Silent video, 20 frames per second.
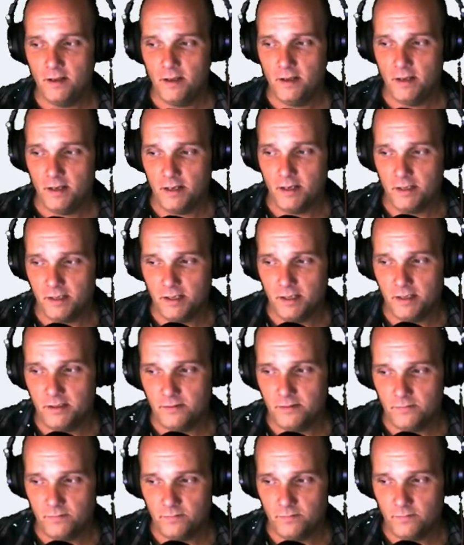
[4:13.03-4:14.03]
and it
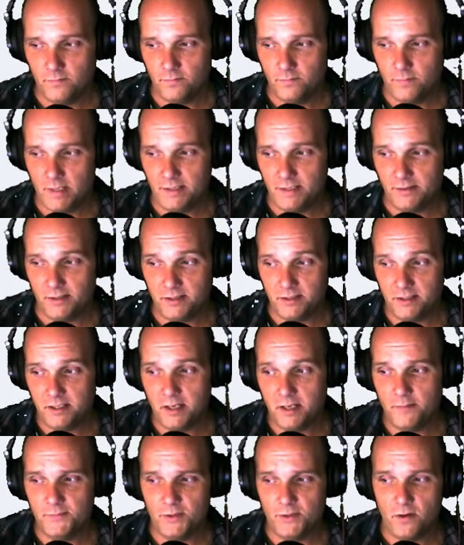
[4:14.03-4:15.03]
basically
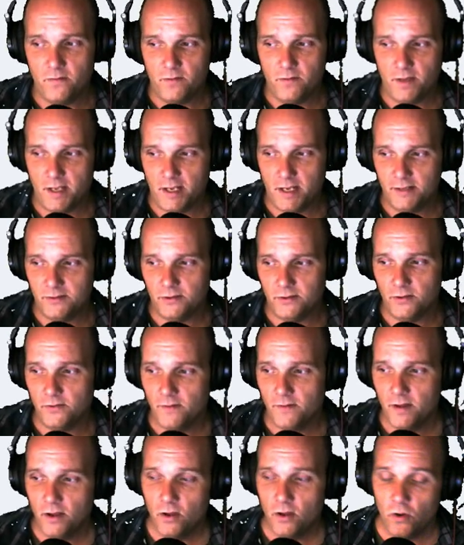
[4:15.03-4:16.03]
skips over that. So
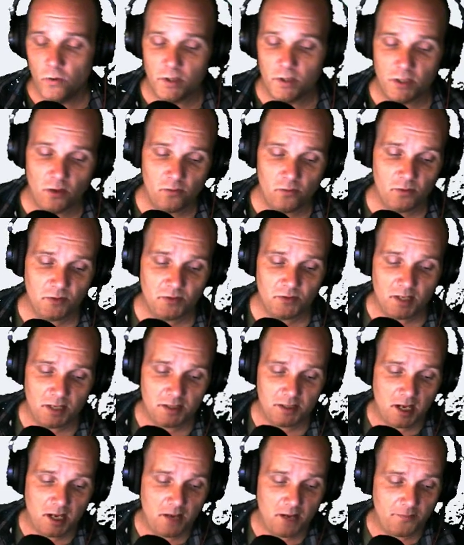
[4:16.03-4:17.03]
we don't want that to
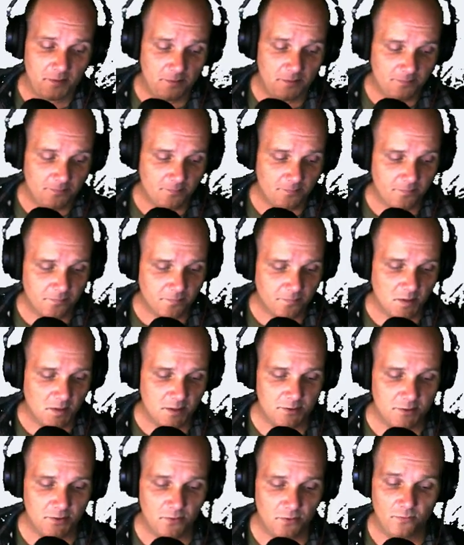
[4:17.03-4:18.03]
happen.
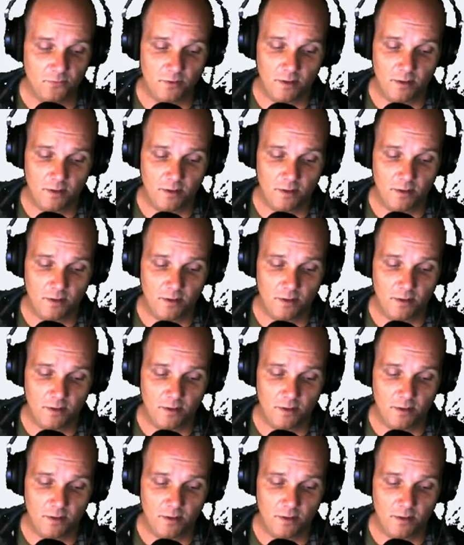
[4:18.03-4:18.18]
So